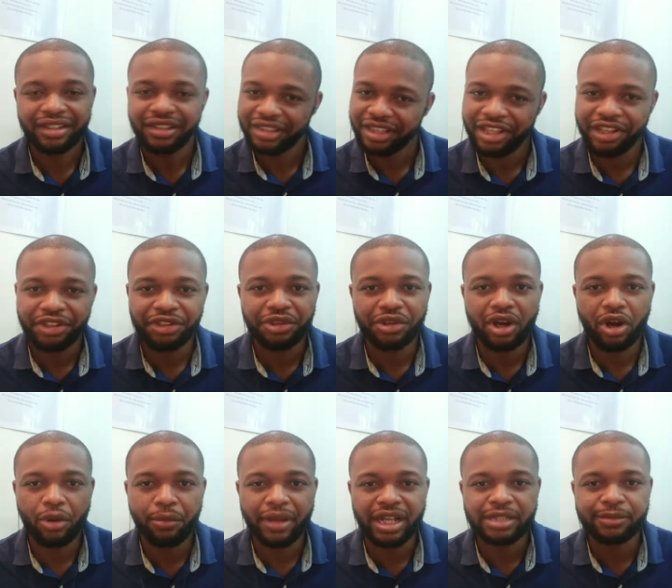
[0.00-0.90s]
Thank you.
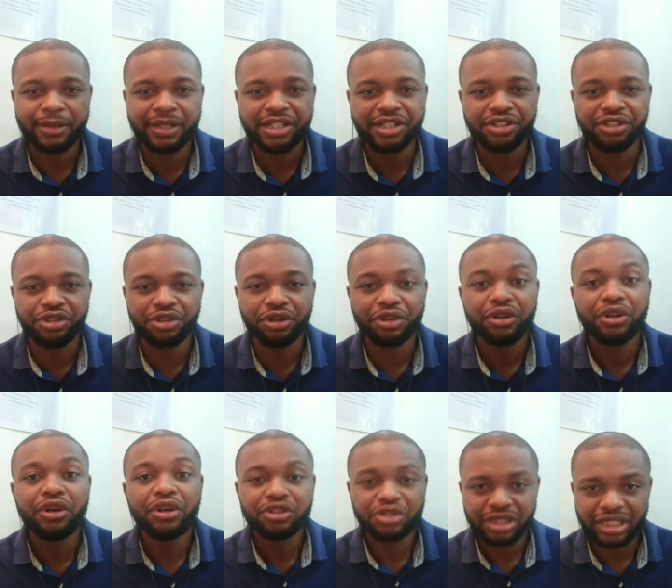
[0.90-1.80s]
I'll be expecting
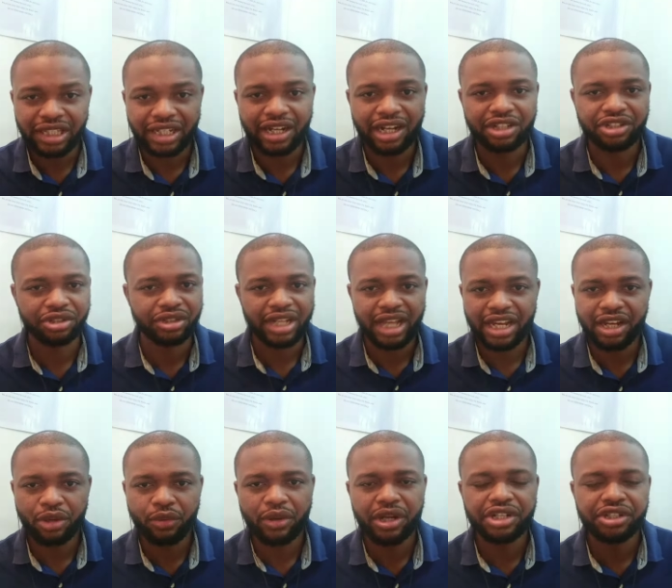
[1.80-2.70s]
you to take action.
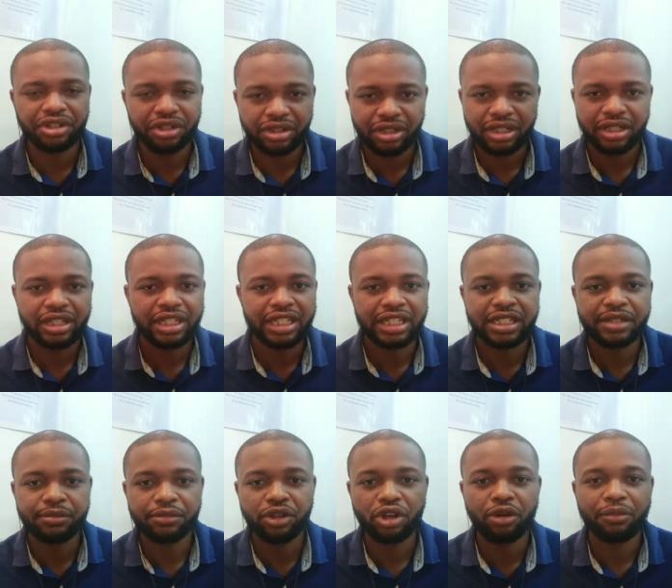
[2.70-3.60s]
Any question,
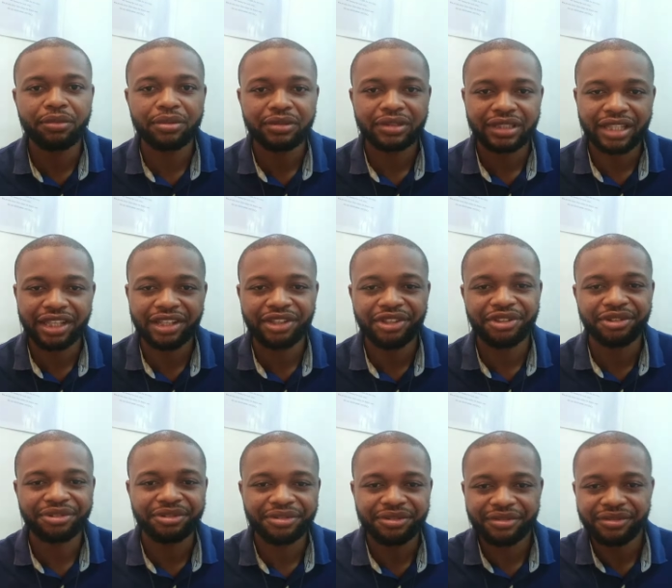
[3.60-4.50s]
It's me up. Thank
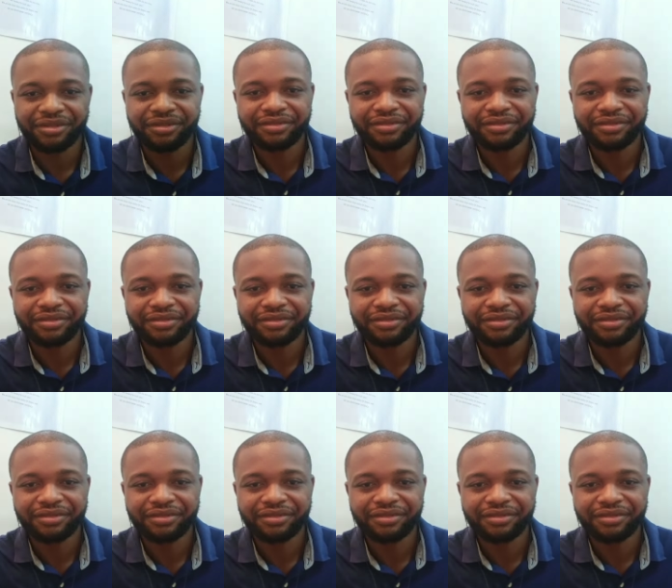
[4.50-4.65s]
you.